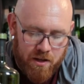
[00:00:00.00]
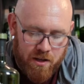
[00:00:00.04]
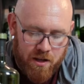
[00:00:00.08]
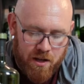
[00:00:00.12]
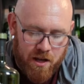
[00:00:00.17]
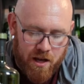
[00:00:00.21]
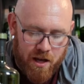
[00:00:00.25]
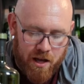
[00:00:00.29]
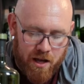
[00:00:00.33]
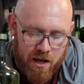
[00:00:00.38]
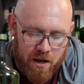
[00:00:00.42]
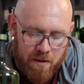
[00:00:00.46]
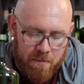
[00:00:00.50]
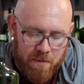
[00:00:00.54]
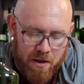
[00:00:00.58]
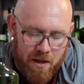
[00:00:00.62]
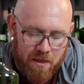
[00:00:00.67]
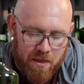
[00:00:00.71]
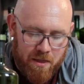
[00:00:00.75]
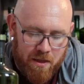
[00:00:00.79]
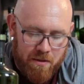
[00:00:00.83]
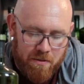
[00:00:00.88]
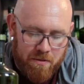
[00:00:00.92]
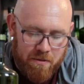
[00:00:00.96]

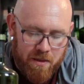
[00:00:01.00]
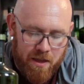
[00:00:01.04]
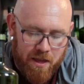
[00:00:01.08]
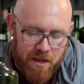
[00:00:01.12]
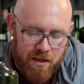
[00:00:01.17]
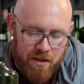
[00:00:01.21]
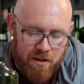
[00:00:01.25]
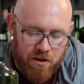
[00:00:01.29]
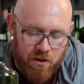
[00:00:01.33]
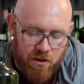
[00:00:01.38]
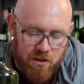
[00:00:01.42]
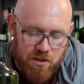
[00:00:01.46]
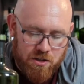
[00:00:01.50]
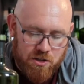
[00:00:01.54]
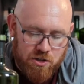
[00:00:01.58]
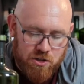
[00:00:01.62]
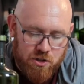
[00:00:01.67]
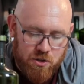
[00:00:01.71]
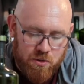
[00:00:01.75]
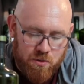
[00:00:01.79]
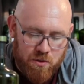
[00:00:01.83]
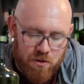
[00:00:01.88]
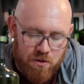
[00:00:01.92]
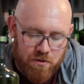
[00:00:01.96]
They got
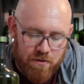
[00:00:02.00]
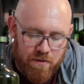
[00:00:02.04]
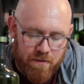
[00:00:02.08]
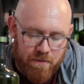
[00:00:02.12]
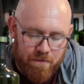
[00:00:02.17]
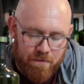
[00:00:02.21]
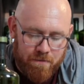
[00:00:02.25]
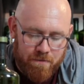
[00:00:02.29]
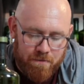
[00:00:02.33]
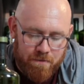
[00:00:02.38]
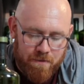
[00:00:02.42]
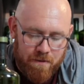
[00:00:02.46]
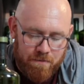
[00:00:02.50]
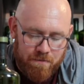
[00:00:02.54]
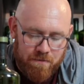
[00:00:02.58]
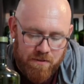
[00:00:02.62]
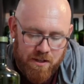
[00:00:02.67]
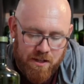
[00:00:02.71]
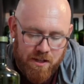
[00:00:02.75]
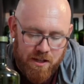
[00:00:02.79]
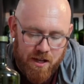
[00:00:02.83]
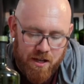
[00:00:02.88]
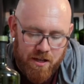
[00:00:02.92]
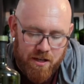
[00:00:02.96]

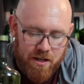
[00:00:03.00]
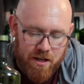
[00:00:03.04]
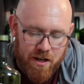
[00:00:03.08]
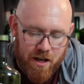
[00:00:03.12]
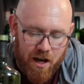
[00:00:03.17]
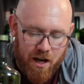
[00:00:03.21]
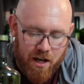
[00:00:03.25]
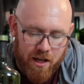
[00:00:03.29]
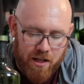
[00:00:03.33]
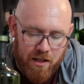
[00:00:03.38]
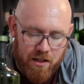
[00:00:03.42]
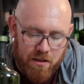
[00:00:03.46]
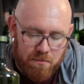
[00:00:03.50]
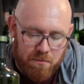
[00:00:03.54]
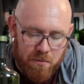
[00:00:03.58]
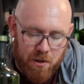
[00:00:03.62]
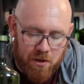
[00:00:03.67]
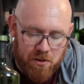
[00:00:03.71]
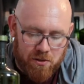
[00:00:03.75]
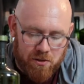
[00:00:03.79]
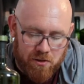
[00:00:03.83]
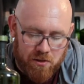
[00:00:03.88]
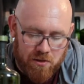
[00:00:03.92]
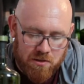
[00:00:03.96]
259
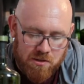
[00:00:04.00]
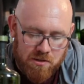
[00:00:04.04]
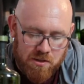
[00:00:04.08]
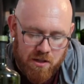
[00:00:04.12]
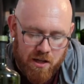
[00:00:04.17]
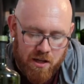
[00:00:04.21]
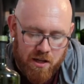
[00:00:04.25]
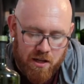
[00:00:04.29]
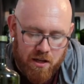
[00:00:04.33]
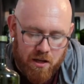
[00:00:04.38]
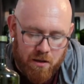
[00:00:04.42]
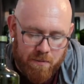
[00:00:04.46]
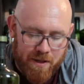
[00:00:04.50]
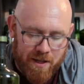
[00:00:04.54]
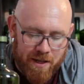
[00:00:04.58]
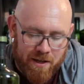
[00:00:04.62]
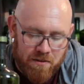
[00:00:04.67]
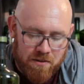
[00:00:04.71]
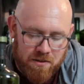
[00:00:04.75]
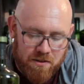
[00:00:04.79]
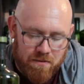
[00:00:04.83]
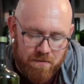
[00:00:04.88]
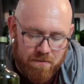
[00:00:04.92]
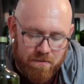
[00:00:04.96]
bottles, coming
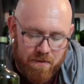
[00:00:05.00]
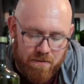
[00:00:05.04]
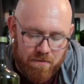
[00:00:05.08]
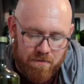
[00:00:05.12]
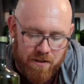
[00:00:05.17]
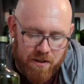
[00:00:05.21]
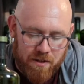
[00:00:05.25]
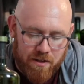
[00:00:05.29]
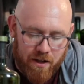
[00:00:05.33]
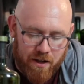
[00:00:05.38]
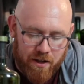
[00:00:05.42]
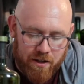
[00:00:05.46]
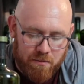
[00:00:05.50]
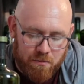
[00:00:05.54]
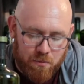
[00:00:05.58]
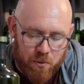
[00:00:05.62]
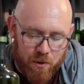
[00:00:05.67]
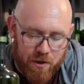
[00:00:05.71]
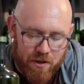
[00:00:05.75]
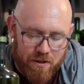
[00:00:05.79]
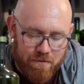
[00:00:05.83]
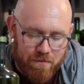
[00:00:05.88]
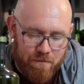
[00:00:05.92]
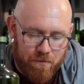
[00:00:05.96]
out at
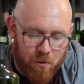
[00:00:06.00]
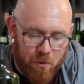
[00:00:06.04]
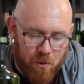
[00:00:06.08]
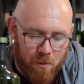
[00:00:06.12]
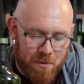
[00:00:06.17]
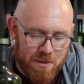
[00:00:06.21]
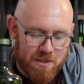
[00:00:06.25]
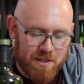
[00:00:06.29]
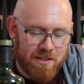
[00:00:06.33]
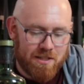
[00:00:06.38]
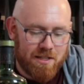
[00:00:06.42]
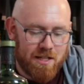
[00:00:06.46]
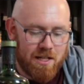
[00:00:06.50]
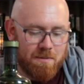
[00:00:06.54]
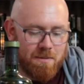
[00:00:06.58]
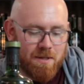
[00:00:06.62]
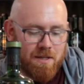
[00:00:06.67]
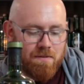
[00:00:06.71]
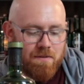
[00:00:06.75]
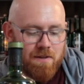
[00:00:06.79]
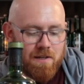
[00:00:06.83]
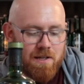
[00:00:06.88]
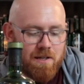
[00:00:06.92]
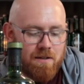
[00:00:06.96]
59.4%
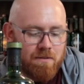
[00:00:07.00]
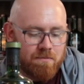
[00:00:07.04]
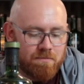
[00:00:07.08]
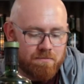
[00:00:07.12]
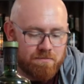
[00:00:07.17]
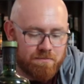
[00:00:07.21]
ABV.